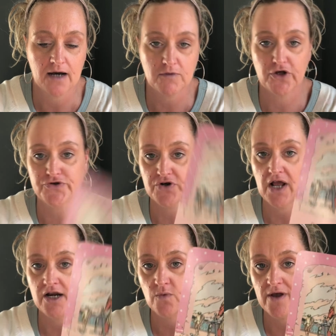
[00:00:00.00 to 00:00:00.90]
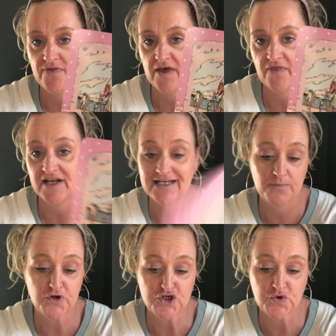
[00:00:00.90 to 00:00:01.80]
come closer to anyone, that they
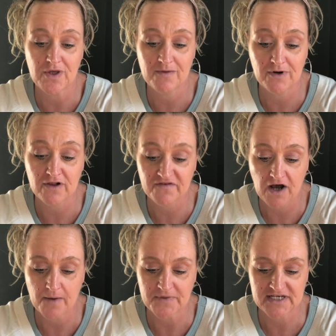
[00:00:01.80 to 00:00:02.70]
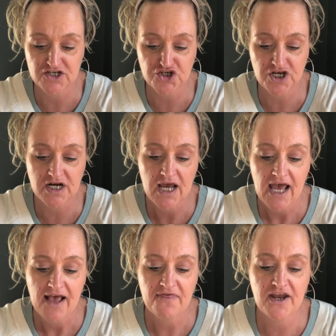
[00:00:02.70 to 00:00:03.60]
did put you in the middle of competition.
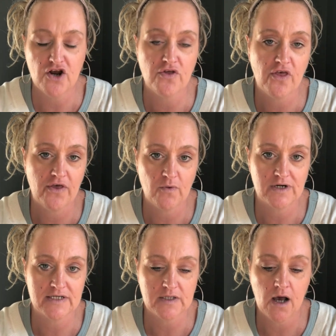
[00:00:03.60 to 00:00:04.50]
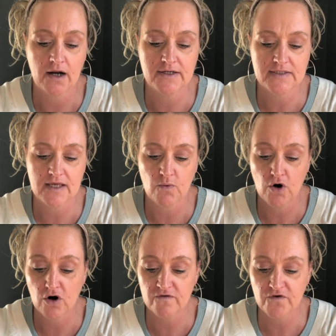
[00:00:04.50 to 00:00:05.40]
They know that they were dishonest, they were
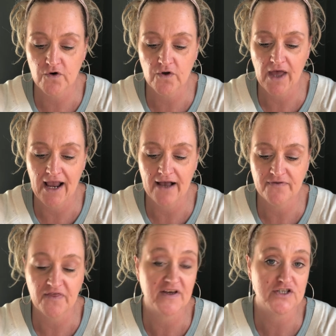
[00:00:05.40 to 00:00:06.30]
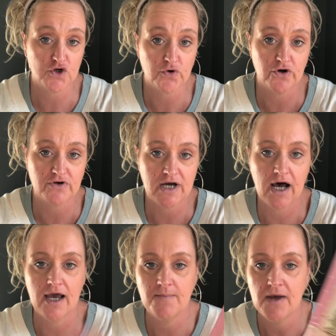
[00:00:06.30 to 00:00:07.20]
hurtful, and that they stole your
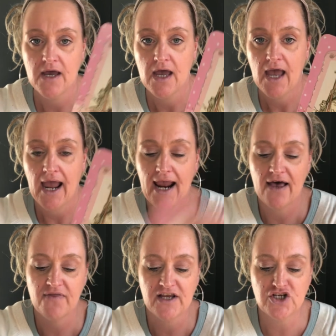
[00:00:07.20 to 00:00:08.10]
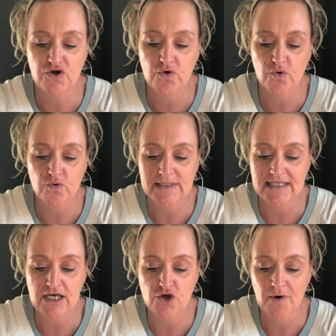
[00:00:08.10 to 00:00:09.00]
time. And they do
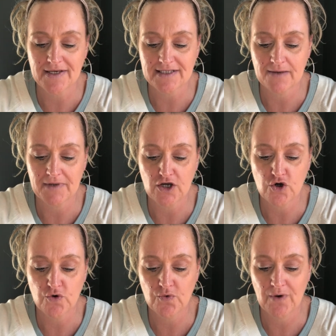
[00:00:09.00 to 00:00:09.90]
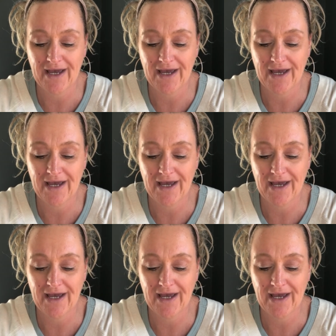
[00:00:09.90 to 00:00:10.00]
see you as somebody who